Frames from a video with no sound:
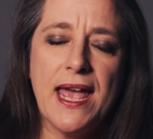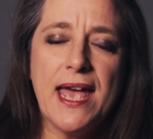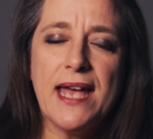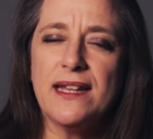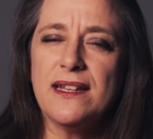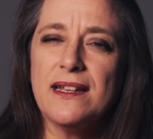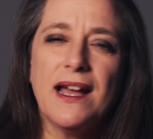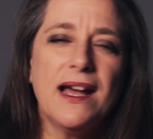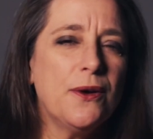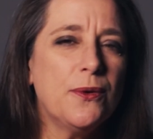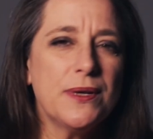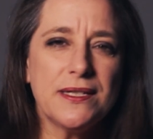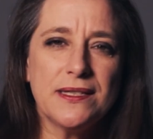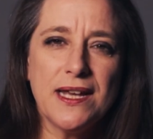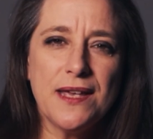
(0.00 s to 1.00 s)
And I
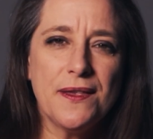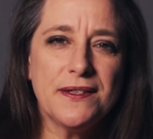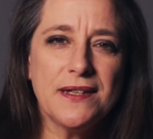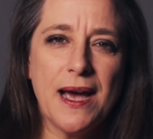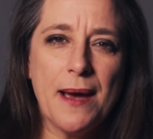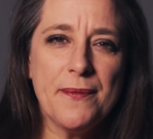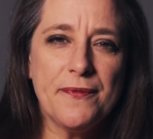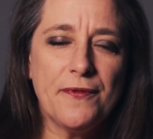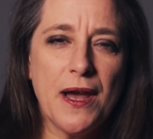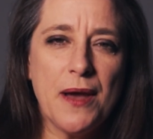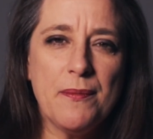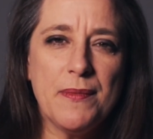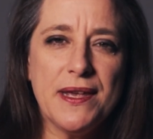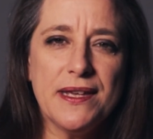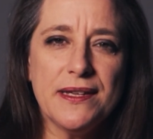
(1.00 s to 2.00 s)
always say the time
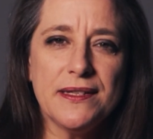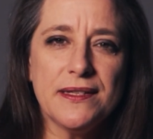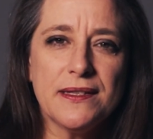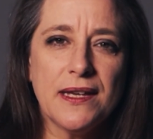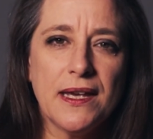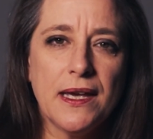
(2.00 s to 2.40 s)
frame is